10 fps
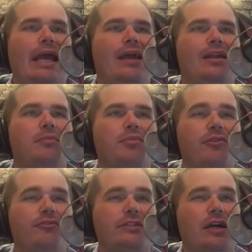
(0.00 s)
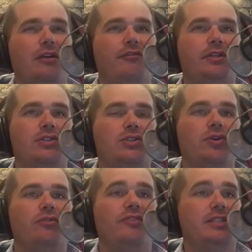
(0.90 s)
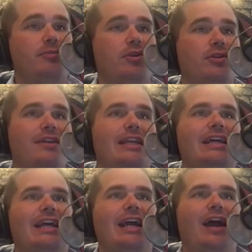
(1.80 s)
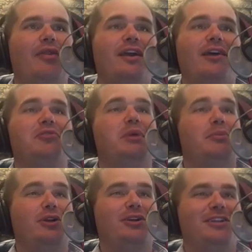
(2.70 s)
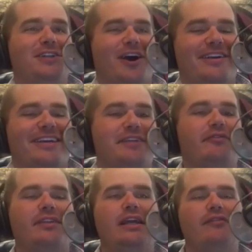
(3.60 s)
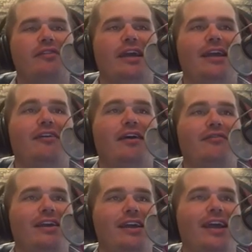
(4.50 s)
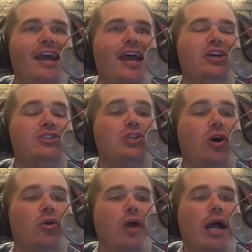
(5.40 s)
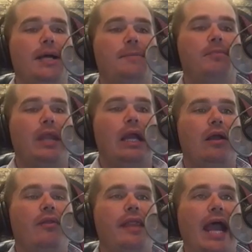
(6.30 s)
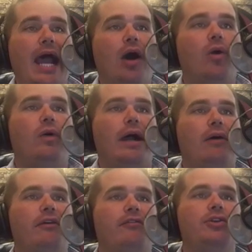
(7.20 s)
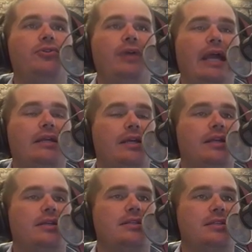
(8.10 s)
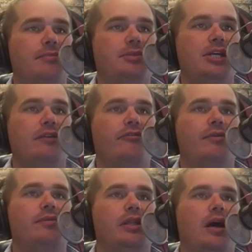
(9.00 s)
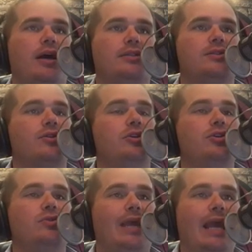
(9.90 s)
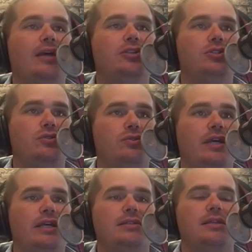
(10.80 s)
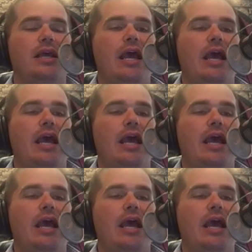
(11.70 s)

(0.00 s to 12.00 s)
And improved photography is so visible that I think I would be a pretty good target for the FAA. So now, however, you can get an exemption from the law so that you can do this